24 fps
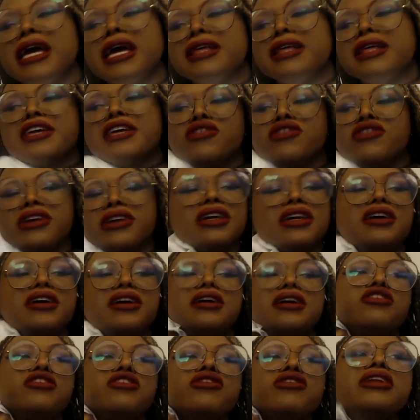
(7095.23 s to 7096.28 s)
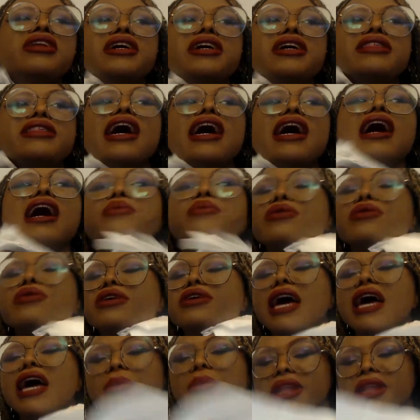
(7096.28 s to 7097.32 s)
Yes, I drink a nice
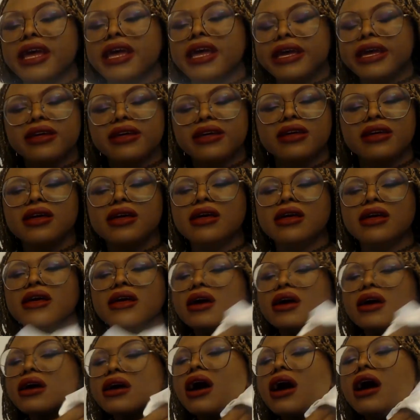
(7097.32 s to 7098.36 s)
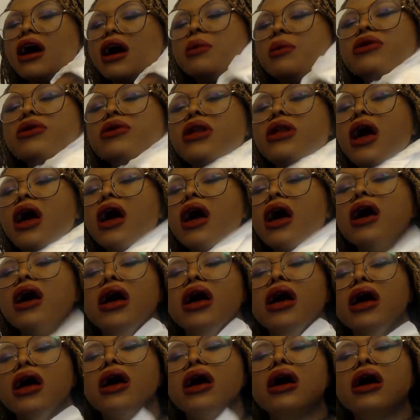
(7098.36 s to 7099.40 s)
Cabernet.
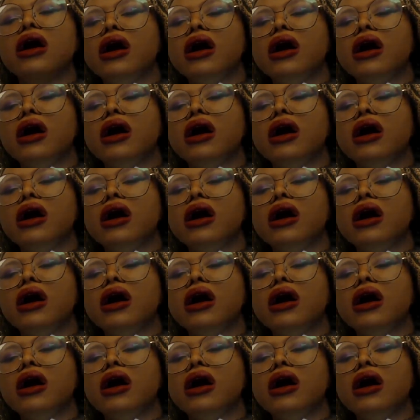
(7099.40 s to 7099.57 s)
Cabernet.